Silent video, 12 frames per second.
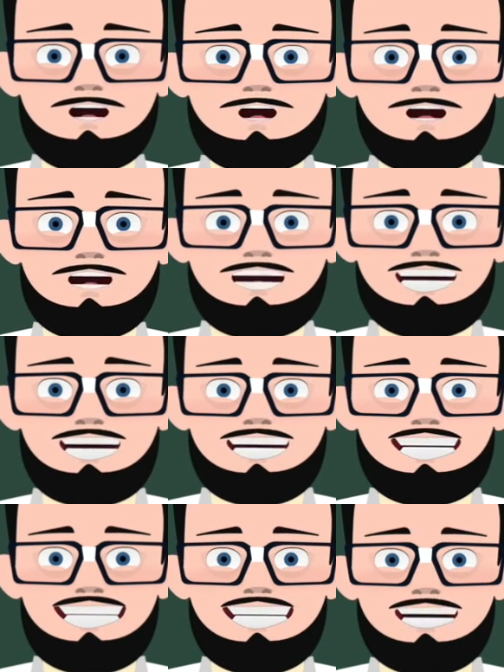shaft
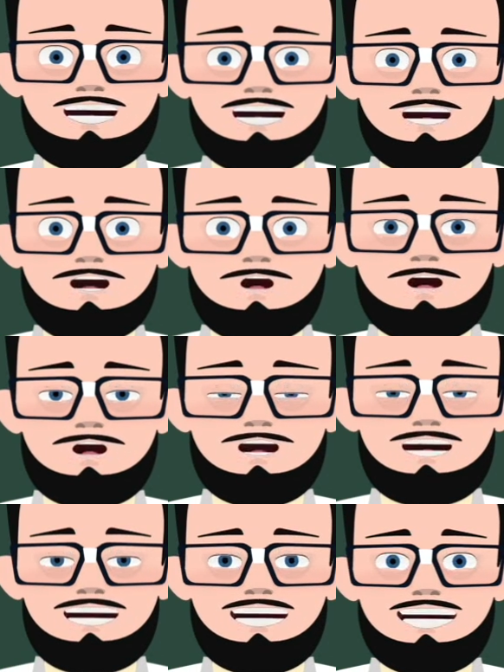that's
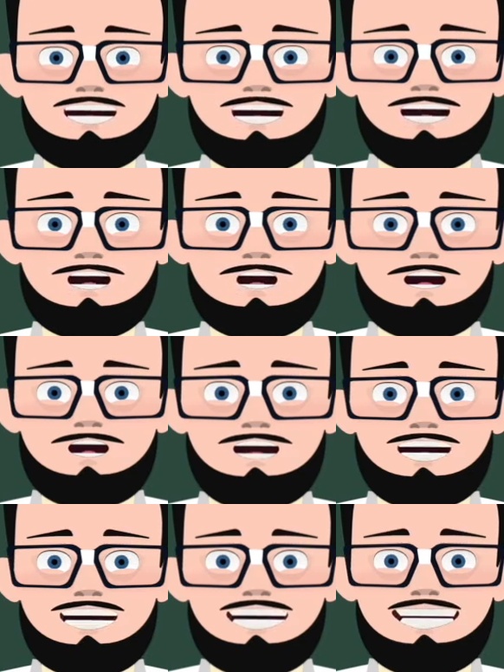located
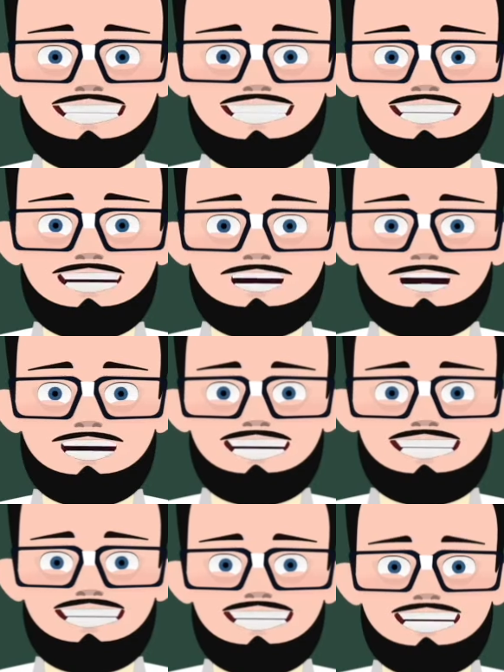between the
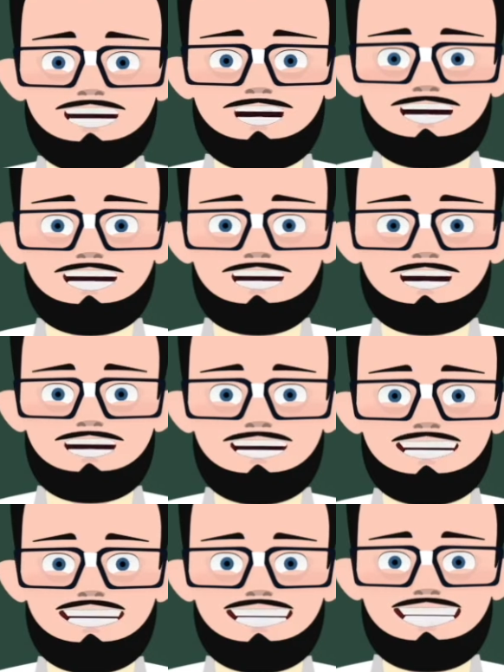differential and gear
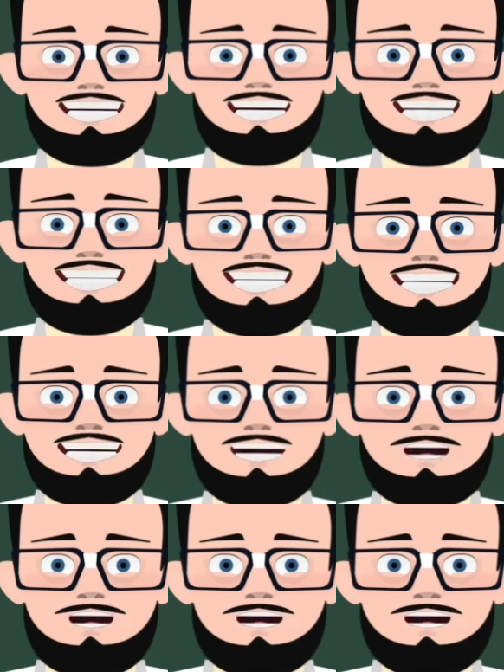set of an axle